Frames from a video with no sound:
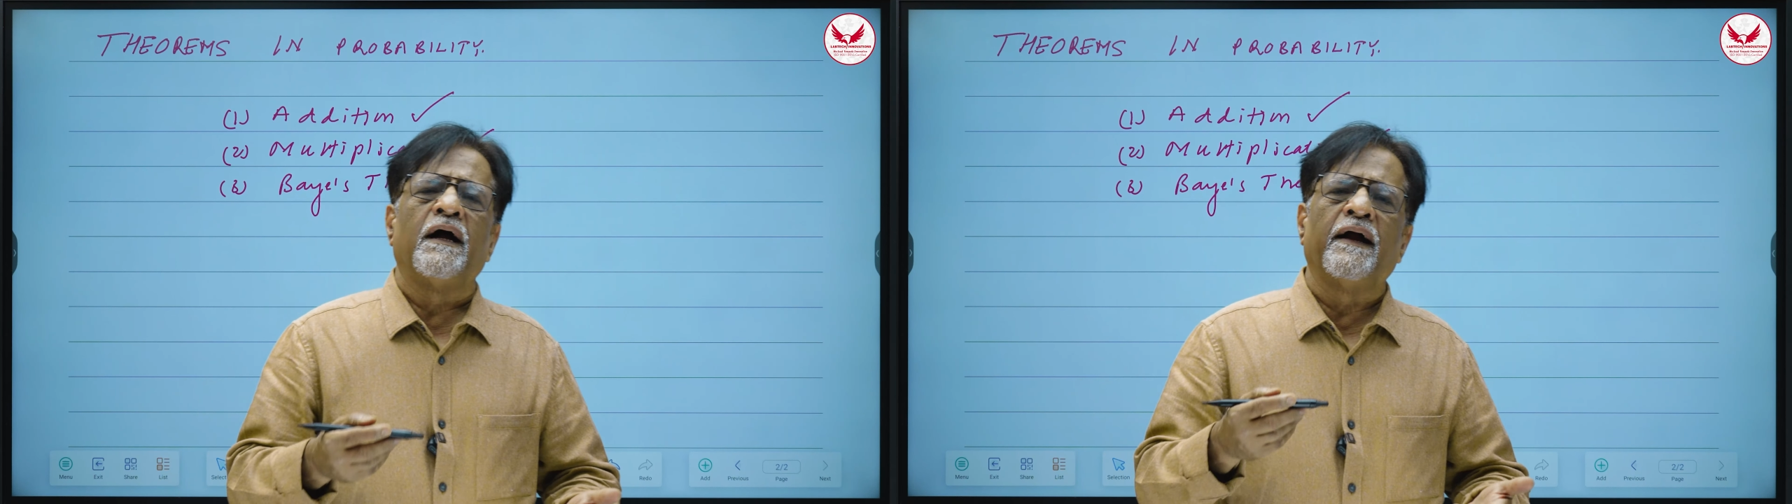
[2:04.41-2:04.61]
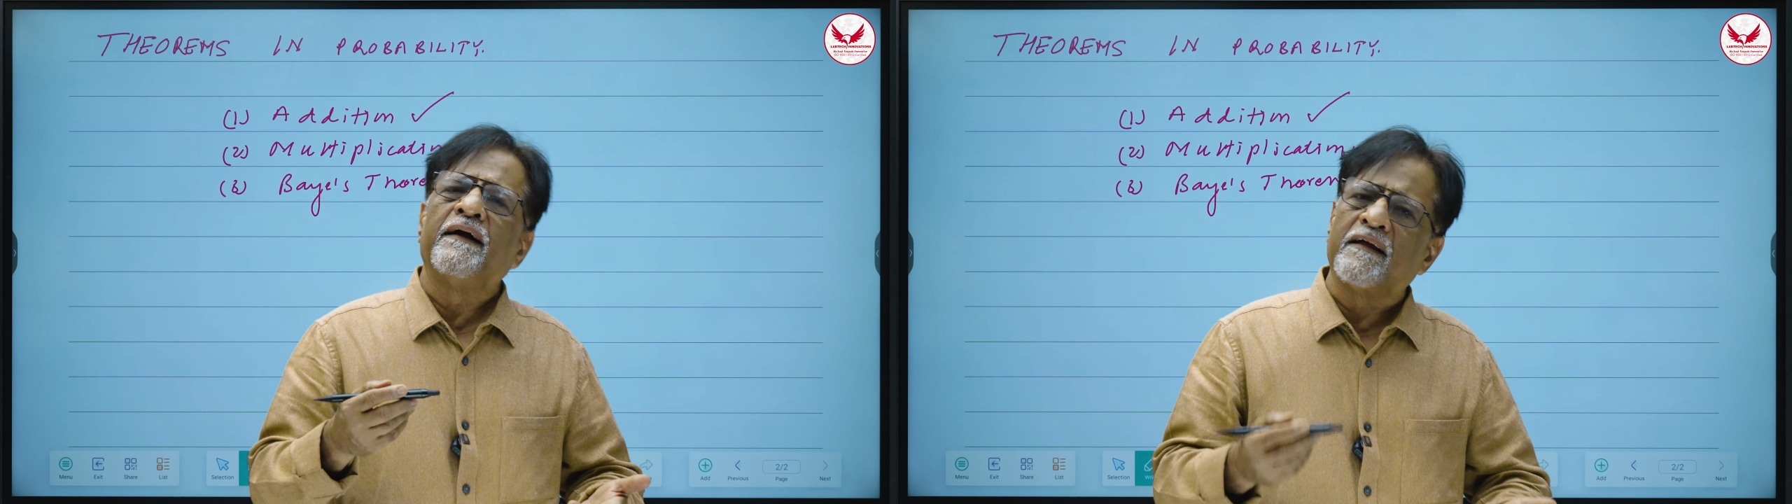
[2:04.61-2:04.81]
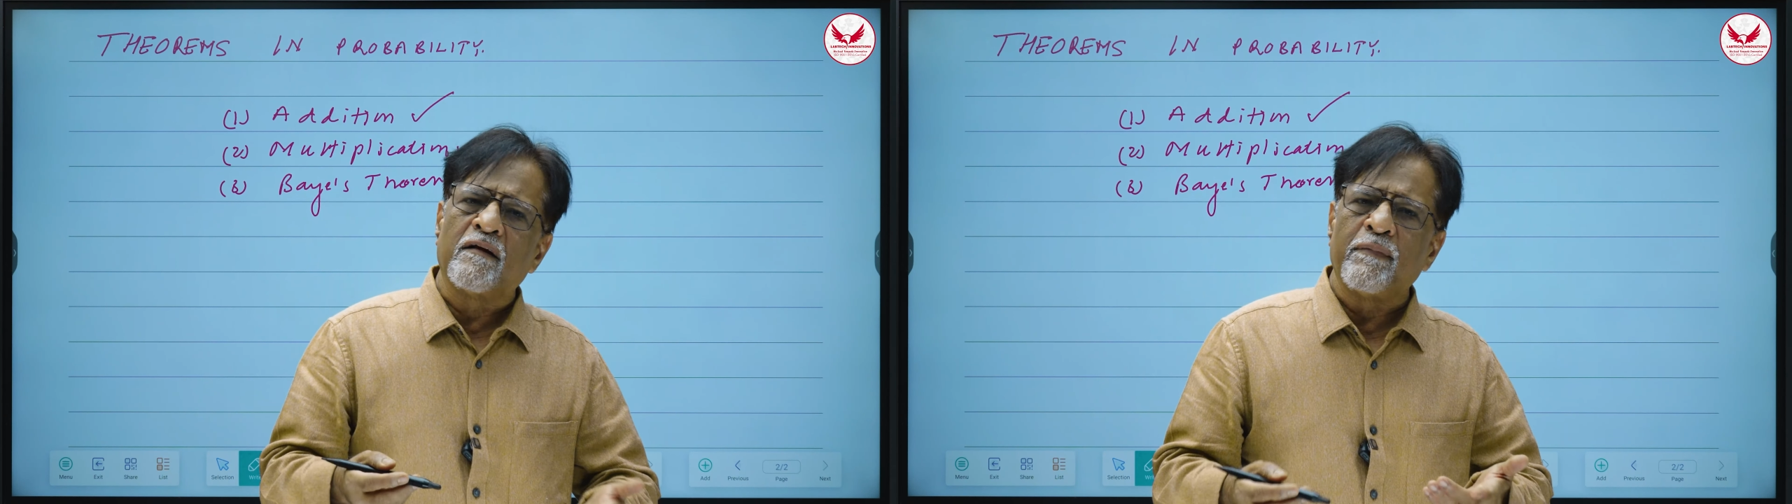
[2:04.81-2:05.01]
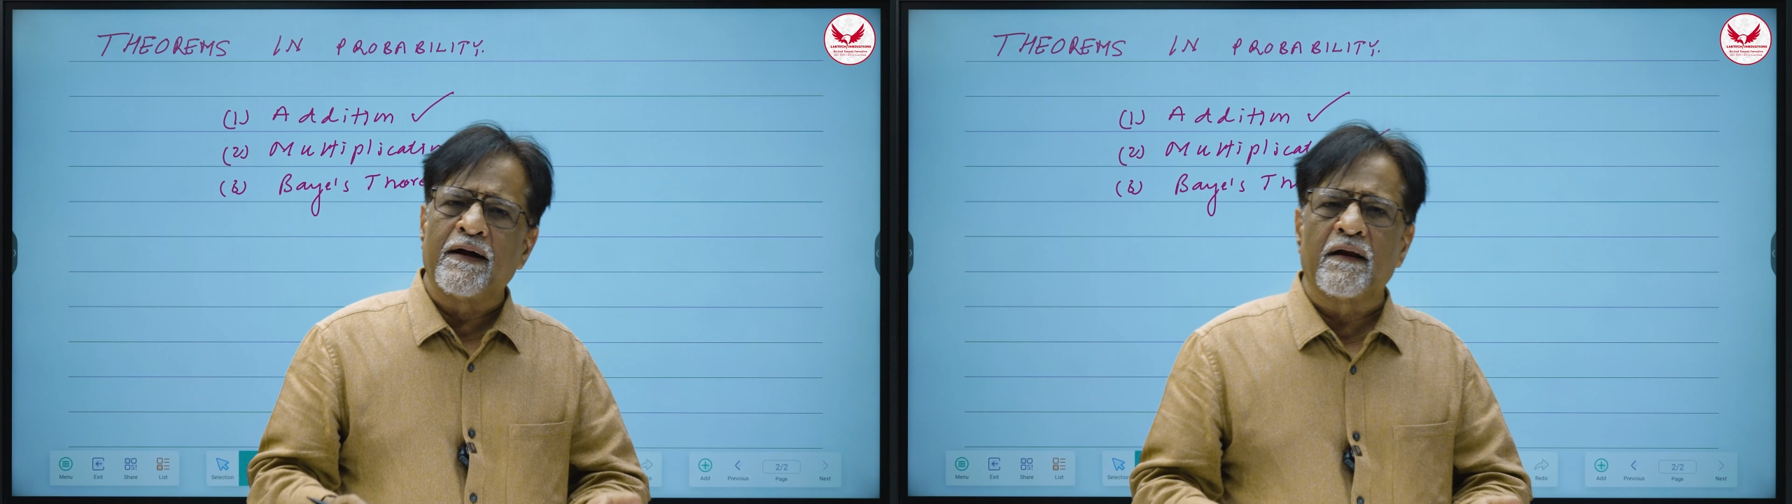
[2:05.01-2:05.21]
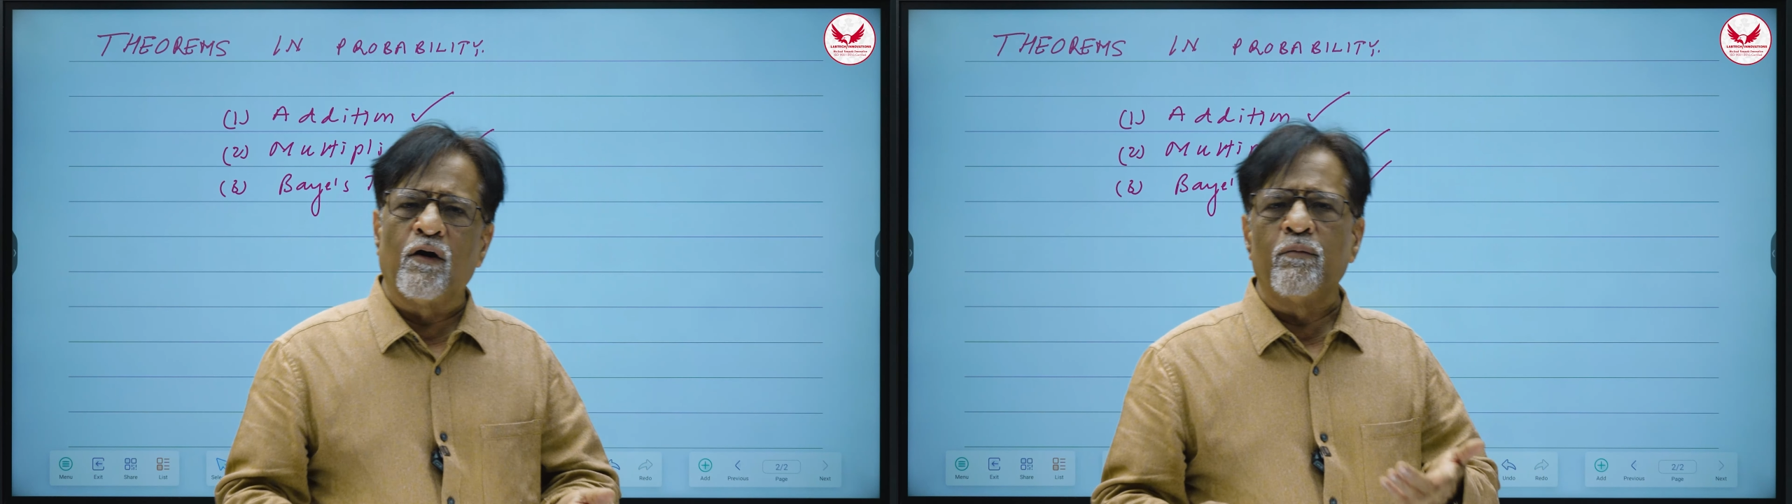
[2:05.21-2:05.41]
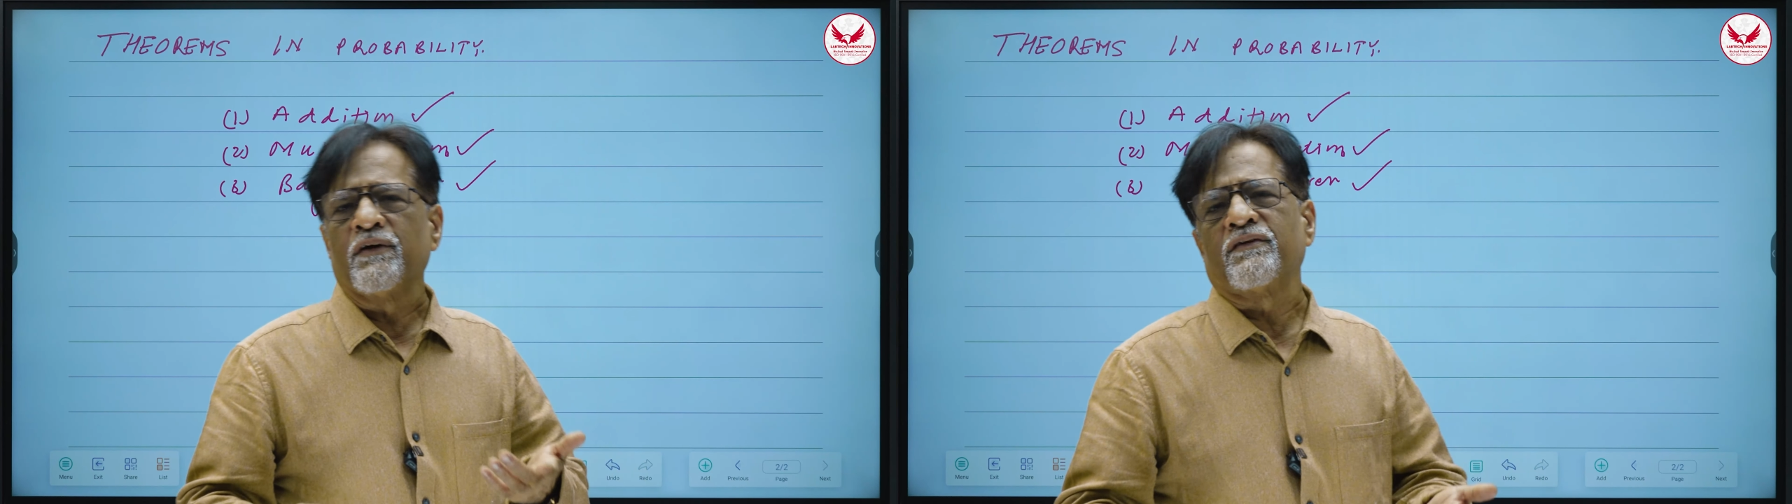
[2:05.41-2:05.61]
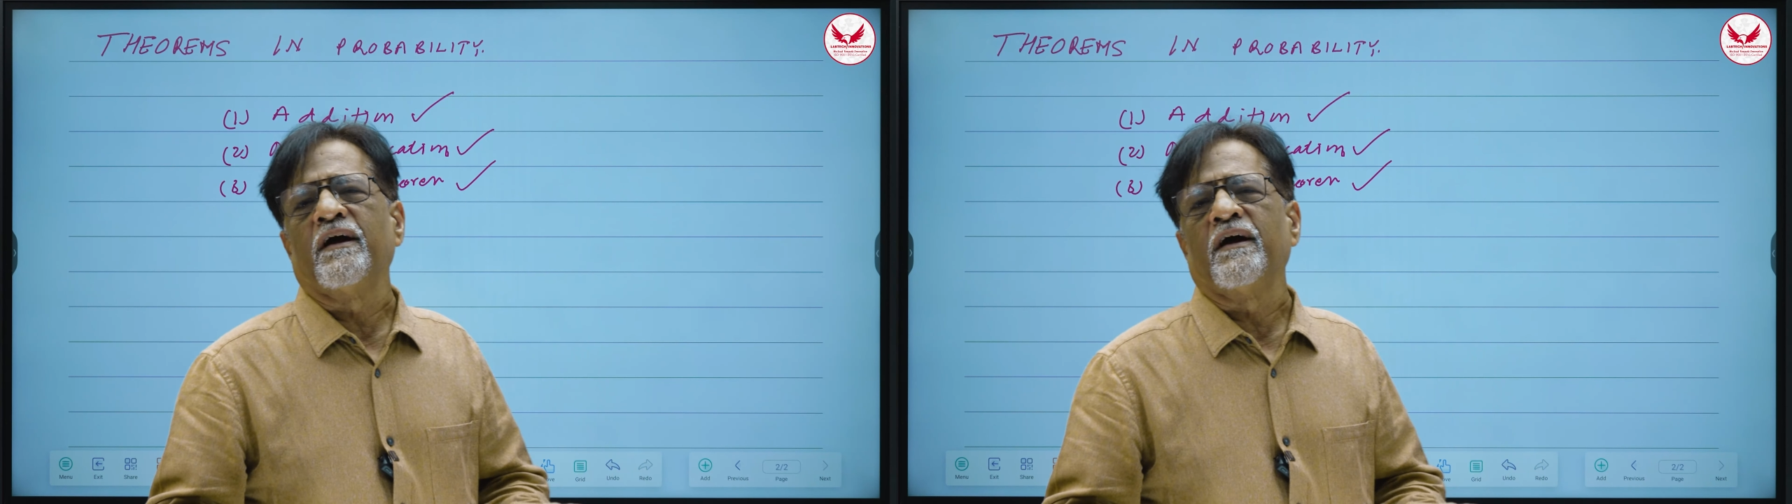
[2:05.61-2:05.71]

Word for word: and doesn't matter how much